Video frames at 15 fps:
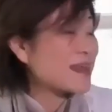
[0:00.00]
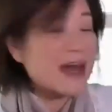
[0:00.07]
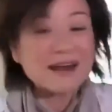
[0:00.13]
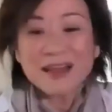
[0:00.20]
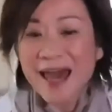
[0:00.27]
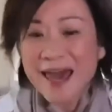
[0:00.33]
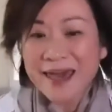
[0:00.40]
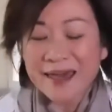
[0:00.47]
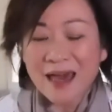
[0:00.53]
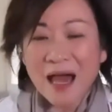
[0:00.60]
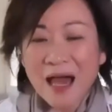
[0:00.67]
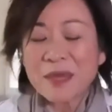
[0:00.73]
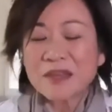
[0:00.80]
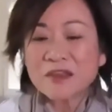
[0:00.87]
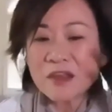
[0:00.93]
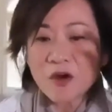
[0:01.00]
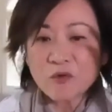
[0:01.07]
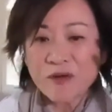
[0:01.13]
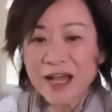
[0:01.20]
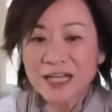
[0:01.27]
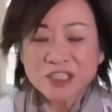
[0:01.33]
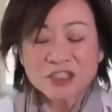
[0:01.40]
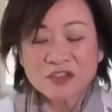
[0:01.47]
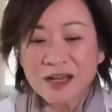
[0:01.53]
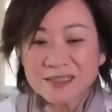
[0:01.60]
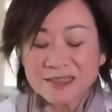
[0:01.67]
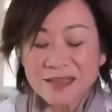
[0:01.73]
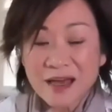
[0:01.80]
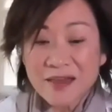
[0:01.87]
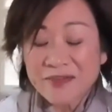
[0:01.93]
LA, restaurants,
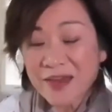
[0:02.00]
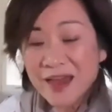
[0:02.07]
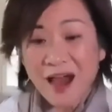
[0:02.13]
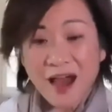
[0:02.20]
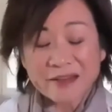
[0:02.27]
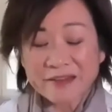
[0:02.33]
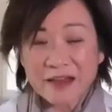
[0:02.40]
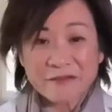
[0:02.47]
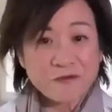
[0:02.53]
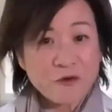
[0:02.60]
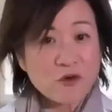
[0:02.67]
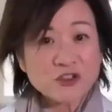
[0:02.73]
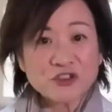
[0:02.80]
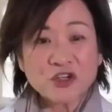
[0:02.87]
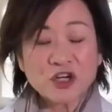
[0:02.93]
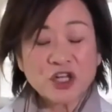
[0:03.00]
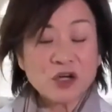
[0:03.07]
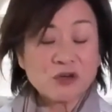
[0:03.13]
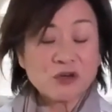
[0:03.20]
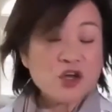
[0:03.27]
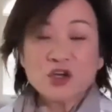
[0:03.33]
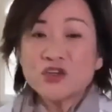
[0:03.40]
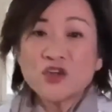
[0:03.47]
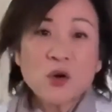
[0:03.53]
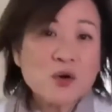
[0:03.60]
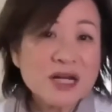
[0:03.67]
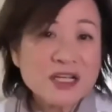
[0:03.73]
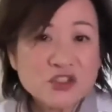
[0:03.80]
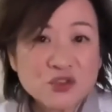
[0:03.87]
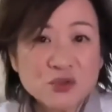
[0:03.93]
they're forced to close.
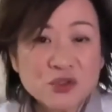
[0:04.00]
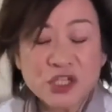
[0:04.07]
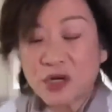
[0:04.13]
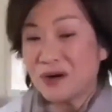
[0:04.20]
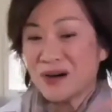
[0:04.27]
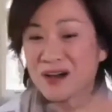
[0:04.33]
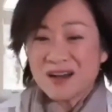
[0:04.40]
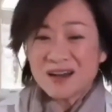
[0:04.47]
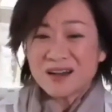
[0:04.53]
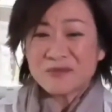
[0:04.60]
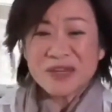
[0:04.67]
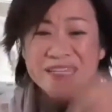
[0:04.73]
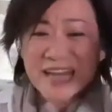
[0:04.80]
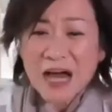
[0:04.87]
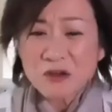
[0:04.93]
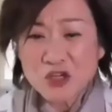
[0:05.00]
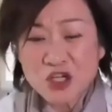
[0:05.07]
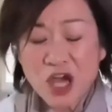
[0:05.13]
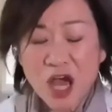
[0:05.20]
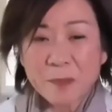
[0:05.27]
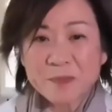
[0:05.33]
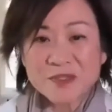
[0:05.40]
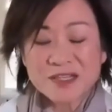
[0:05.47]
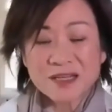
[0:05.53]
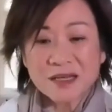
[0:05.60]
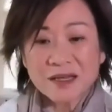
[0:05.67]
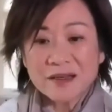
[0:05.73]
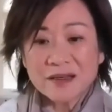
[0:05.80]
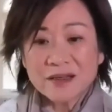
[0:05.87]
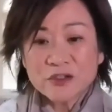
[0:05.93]
Yoga studio, retail shops.
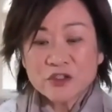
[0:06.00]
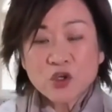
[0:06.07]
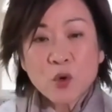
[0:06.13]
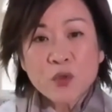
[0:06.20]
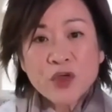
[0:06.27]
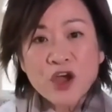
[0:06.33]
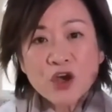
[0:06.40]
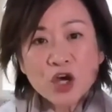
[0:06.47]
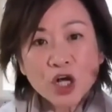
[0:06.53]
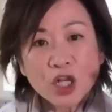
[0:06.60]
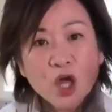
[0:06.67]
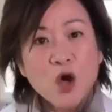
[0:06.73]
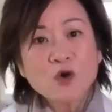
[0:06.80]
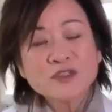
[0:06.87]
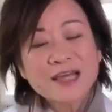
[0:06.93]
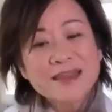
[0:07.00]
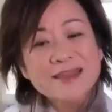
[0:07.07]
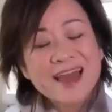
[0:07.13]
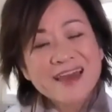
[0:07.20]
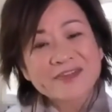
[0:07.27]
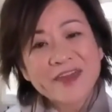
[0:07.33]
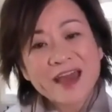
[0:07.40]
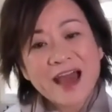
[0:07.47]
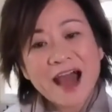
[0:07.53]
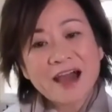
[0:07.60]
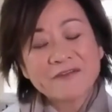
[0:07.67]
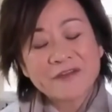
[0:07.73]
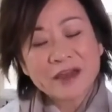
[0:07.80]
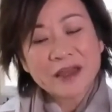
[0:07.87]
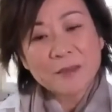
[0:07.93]
So they're closed, and yet they have
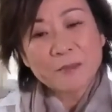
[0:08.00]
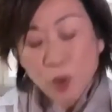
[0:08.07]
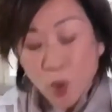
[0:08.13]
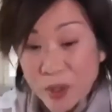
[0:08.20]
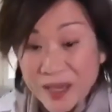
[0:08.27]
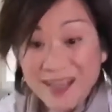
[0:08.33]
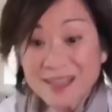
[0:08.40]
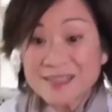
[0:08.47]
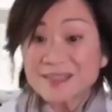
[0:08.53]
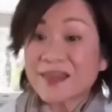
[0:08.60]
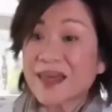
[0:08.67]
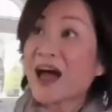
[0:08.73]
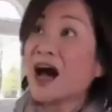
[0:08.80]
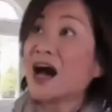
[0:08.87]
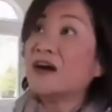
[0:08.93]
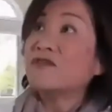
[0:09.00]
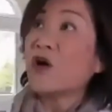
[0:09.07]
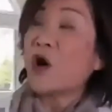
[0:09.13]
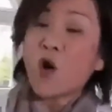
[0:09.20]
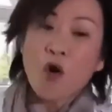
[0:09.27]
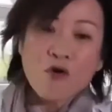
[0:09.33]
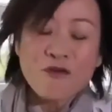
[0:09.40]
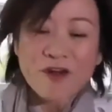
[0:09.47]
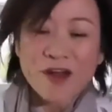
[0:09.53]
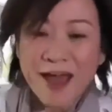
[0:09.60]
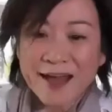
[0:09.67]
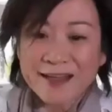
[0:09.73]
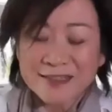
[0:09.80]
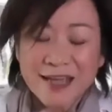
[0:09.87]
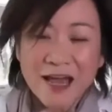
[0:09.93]
employees, they have
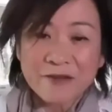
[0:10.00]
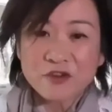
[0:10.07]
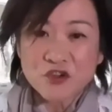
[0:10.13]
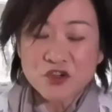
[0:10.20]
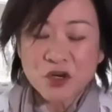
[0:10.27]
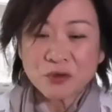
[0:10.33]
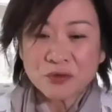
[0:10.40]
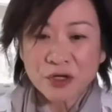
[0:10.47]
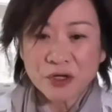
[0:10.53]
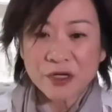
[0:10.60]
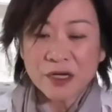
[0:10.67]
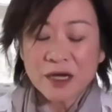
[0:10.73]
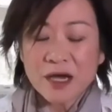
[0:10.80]
overheads, they have the shoulder.